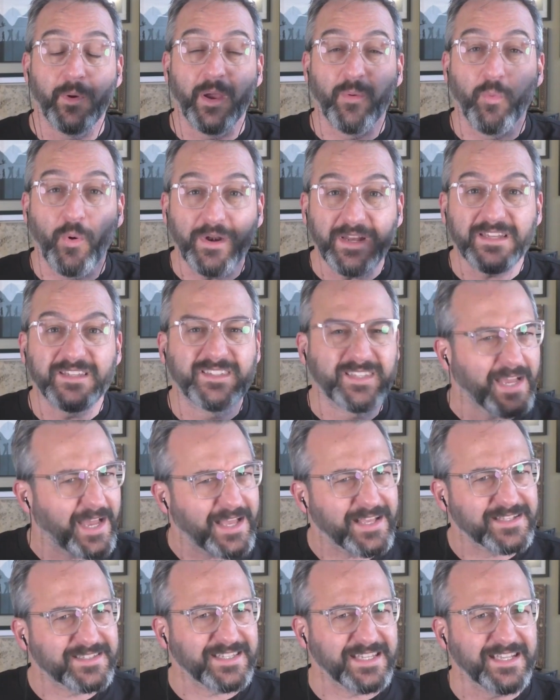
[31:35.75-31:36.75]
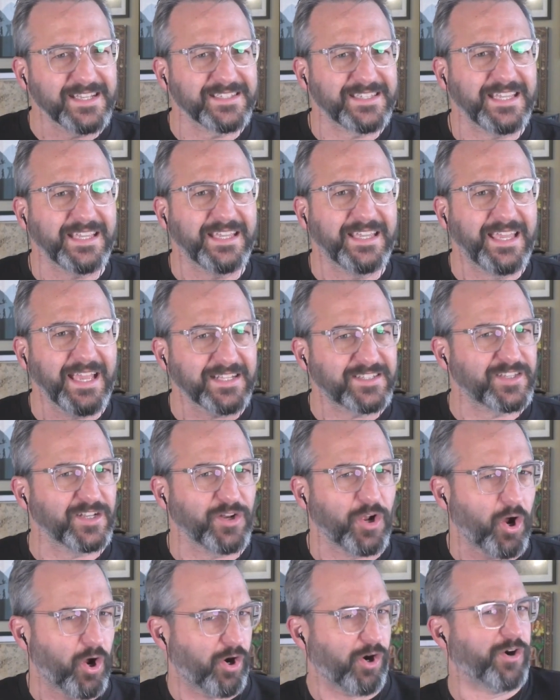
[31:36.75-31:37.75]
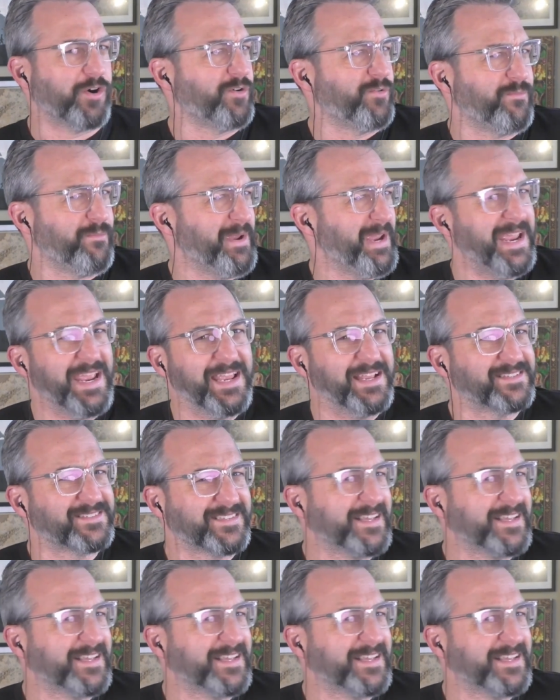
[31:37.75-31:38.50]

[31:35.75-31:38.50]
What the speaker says: And what he does is he gets an army